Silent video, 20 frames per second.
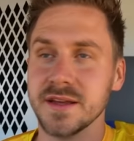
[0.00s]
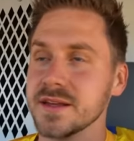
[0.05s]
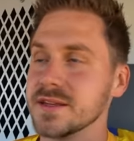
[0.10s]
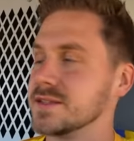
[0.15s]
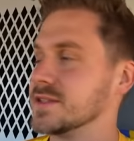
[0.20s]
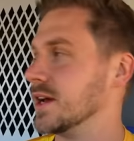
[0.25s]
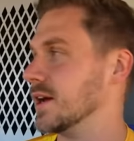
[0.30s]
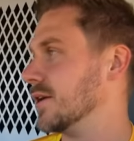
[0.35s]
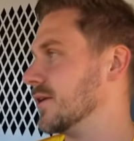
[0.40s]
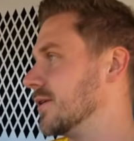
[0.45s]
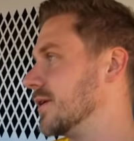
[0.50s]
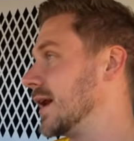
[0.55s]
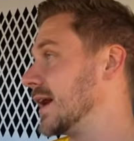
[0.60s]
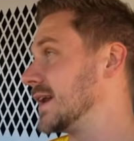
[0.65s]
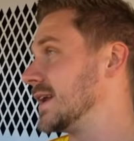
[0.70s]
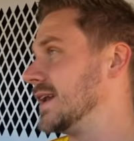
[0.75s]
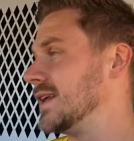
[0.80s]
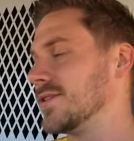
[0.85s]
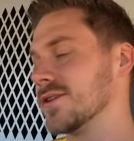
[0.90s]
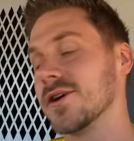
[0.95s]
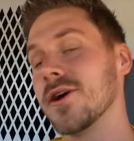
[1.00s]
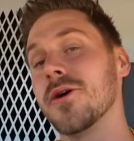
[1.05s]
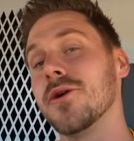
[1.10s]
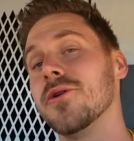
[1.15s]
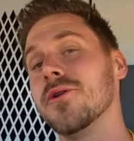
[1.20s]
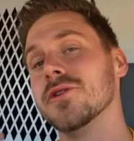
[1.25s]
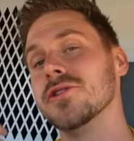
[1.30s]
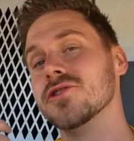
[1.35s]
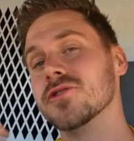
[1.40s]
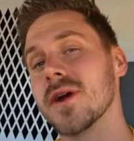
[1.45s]
So I can either go to
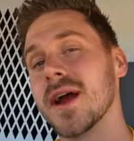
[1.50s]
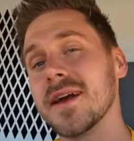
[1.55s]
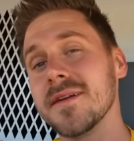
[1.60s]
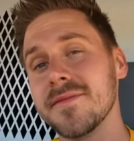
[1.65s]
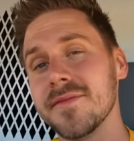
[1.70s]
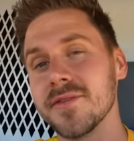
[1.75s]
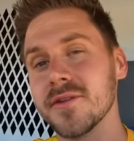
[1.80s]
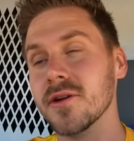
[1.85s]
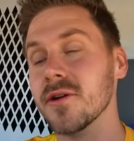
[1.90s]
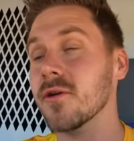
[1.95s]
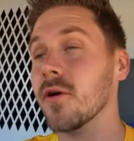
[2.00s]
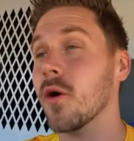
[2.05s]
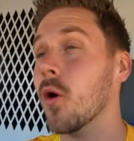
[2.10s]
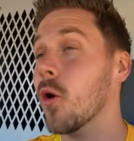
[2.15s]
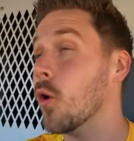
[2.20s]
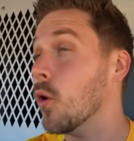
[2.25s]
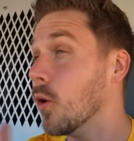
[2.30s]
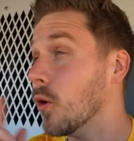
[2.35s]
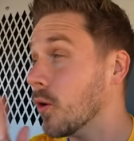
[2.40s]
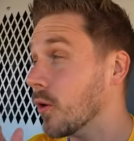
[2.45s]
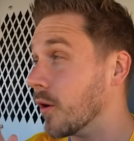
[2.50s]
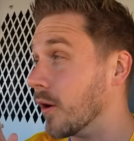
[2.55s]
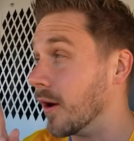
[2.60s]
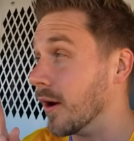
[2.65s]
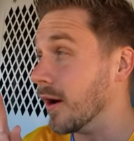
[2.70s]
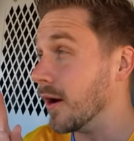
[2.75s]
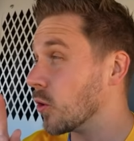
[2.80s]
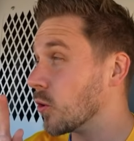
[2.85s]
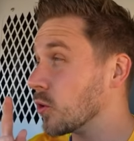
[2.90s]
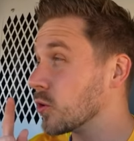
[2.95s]
the drive through
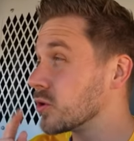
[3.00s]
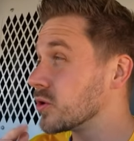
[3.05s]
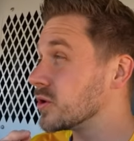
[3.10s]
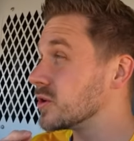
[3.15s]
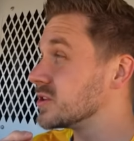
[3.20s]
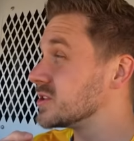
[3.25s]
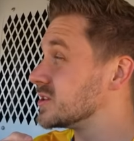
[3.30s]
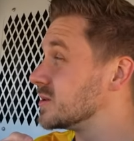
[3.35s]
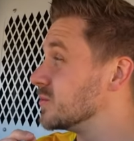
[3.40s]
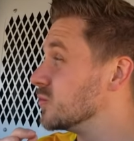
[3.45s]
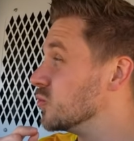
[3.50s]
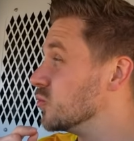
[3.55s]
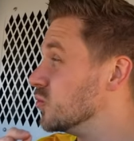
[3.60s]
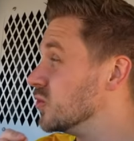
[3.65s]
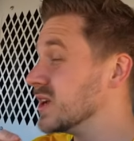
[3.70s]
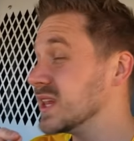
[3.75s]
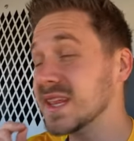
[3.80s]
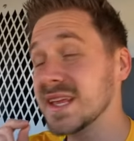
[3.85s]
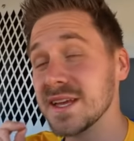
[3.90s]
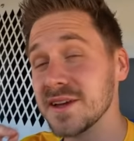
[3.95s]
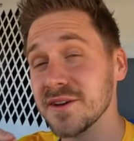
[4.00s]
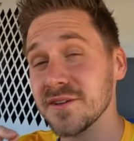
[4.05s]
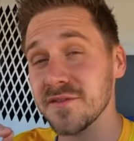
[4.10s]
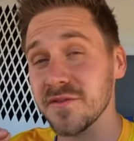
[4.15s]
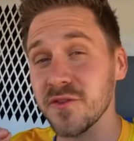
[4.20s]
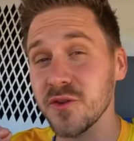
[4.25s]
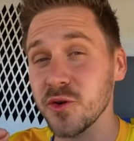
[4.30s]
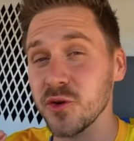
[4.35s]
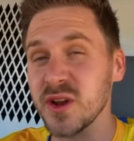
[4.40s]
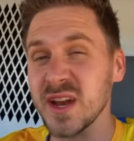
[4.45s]
or order some really good
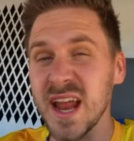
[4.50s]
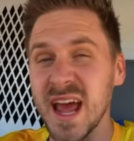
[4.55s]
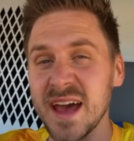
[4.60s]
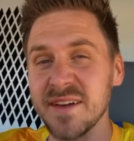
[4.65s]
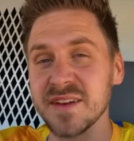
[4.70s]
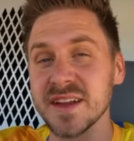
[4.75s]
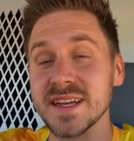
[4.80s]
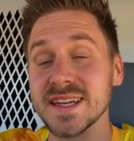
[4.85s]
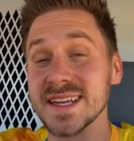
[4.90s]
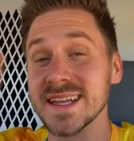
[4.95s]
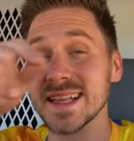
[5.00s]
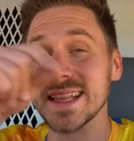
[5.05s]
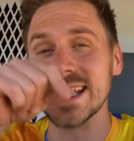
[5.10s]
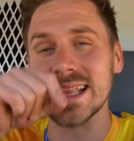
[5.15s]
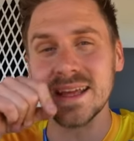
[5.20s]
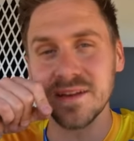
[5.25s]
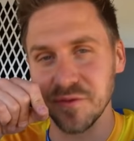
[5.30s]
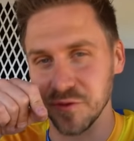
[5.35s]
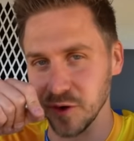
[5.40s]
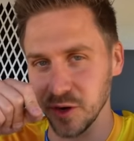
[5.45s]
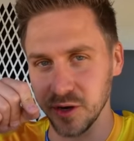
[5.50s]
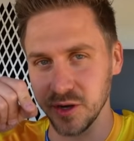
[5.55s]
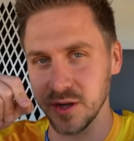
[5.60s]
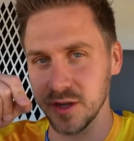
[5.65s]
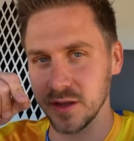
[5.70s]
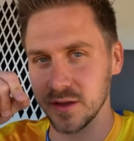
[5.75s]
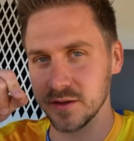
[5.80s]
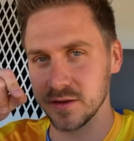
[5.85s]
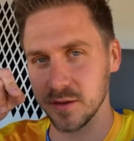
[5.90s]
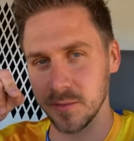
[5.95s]
food and have it delivered
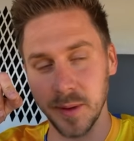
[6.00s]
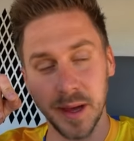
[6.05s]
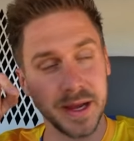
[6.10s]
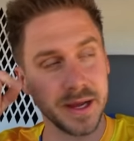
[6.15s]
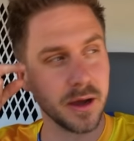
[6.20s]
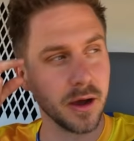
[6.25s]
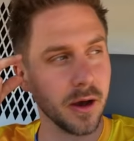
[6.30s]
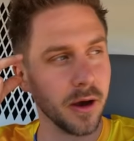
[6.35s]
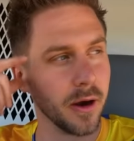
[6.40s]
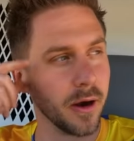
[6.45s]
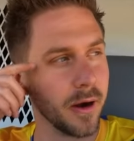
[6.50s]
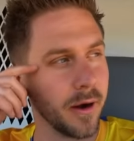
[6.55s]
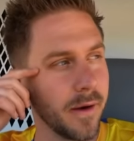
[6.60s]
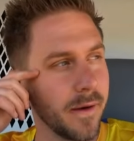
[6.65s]
to my car.